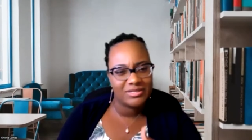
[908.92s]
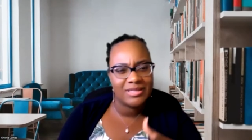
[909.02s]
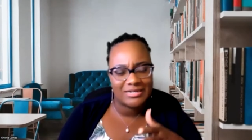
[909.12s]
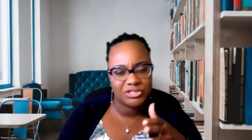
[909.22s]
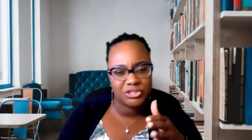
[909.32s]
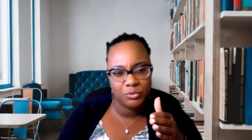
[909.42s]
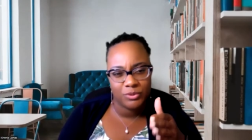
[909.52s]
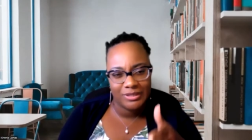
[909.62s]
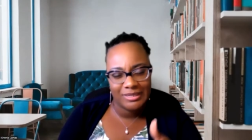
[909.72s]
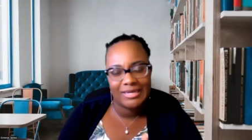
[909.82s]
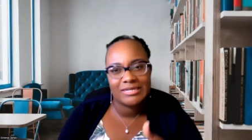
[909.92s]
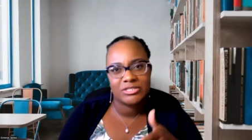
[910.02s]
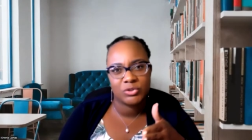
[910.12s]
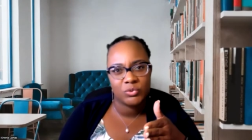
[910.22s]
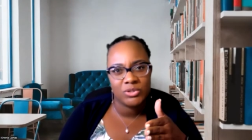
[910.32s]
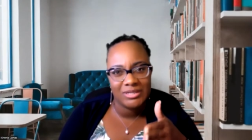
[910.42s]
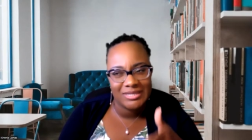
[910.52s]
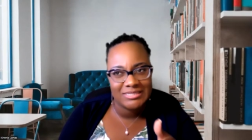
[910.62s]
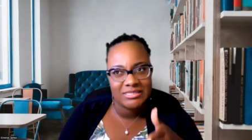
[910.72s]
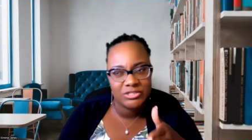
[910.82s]
that you get to
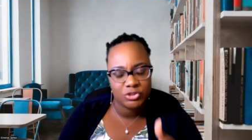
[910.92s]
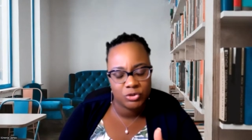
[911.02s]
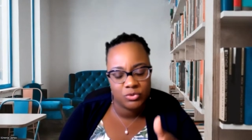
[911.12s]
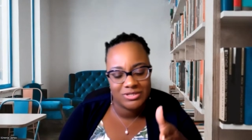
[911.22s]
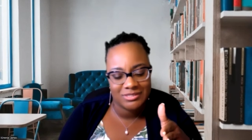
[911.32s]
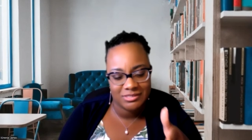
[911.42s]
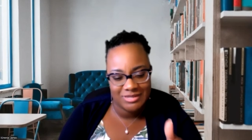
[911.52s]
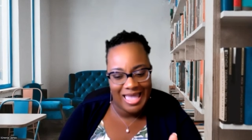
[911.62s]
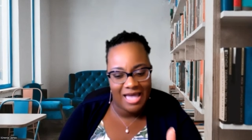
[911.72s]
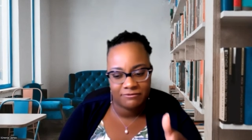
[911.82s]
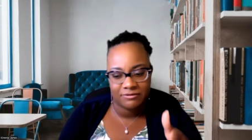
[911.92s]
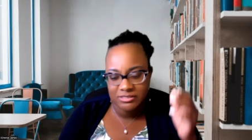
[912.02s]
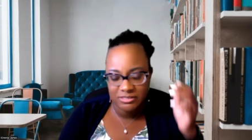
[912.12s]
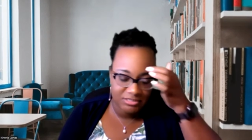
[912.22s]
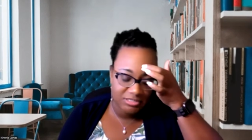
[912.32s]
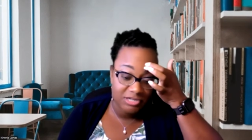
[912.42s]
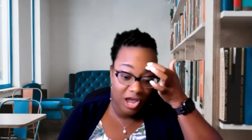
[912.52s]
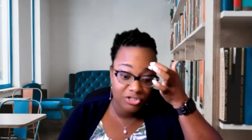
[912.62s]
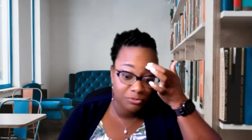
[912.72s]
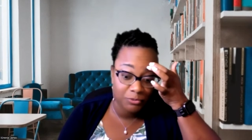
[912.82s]
listen to the staff, listen to
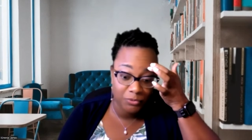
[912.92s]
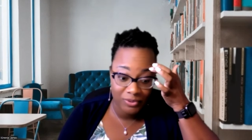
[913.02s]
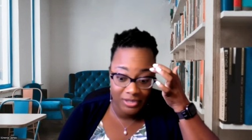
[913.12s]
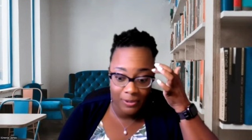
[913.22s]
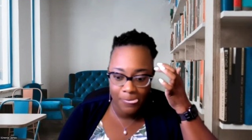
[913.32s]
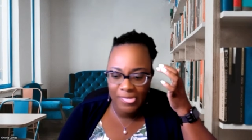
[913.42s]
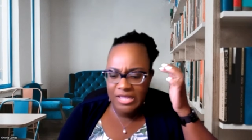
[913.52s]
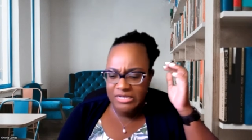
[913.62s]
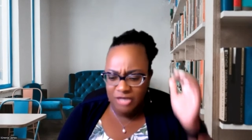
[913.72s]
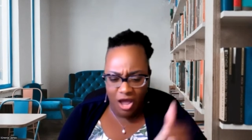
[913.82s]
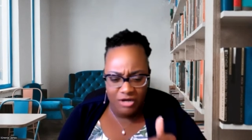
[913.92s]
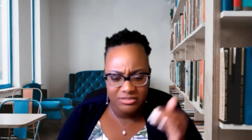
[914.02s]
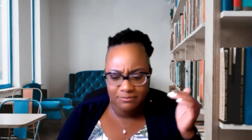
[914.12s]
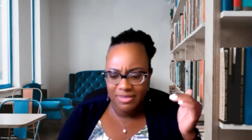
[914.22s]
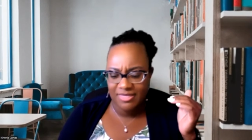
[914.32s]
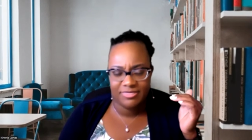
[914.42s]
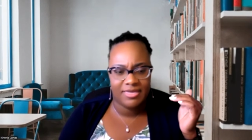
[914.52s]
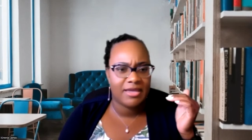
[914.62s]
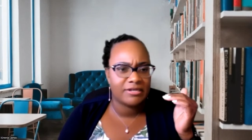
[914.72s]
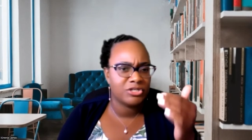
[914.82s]
Dr. Maria, talk to Beth
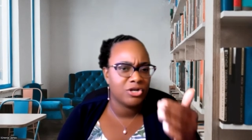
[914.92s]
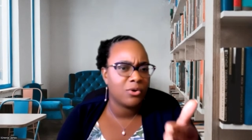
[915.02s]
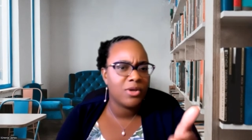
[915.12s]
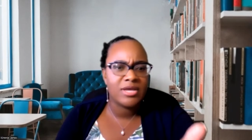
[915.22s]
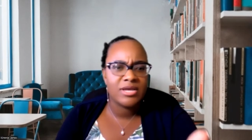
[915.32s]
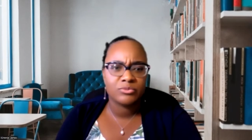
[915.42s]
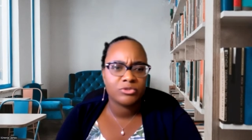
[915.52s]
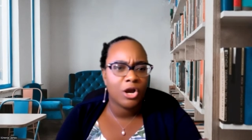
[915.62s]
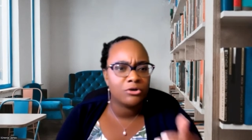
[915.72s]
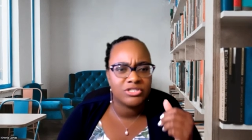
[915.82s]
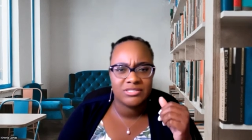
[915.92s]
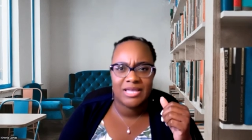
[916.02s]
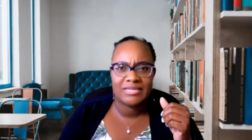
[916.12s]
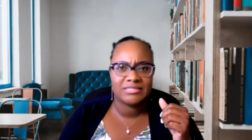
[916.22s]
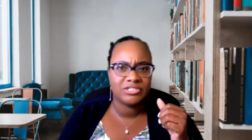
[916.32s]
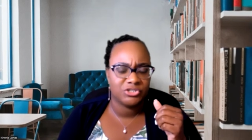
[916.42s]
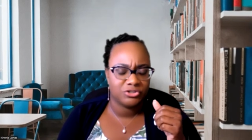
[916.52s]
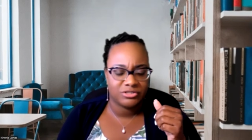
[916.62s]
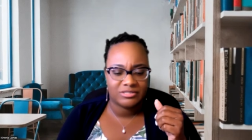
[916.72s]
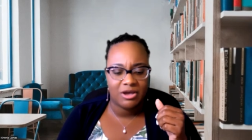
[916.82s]
Ann, you know, coaches like such as
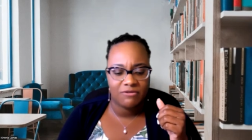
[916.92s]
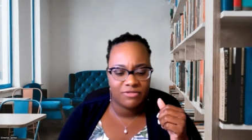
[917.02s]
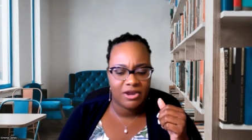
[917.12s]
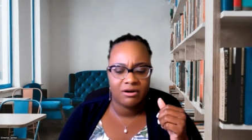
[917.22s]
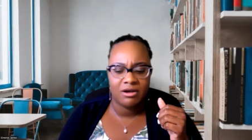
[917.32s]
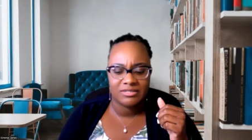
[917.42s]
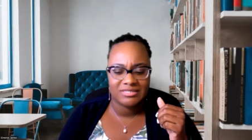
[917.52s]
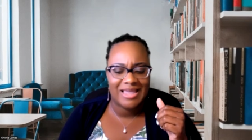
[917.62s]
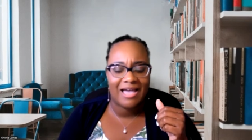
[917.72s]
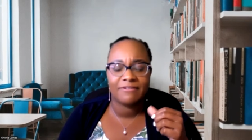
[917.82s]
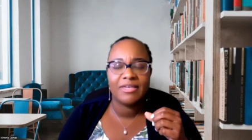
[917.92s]
yourself that are on staff.